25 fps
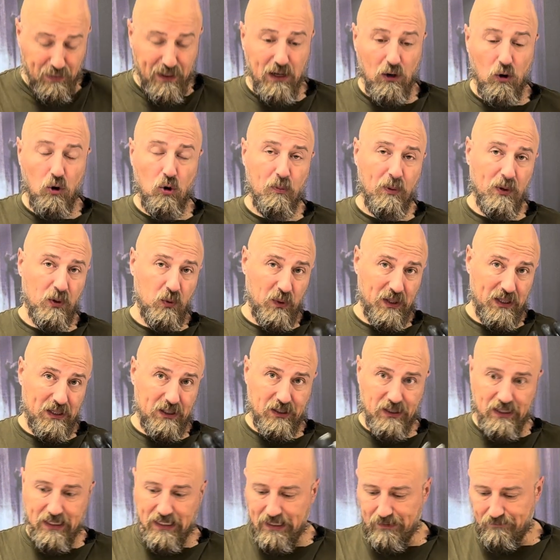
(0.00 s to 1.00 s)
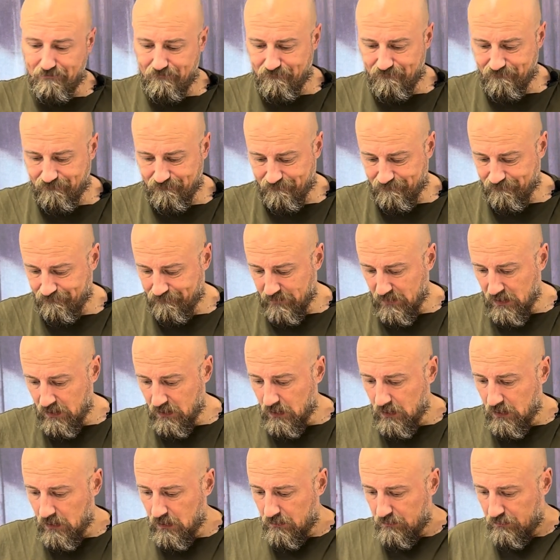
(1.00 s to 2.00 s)
be opened with the key,
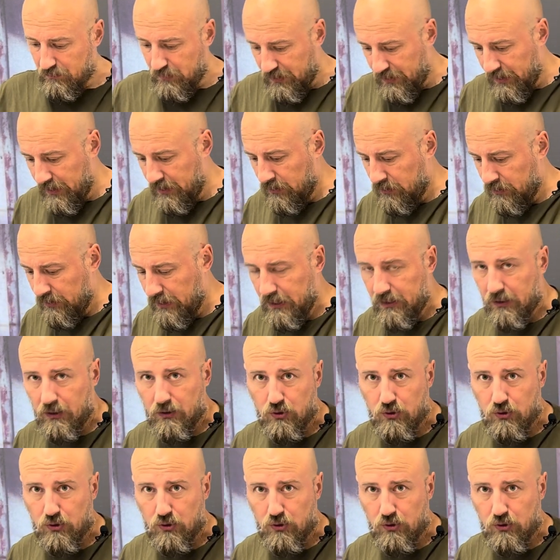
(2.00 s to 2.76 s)
but then you need the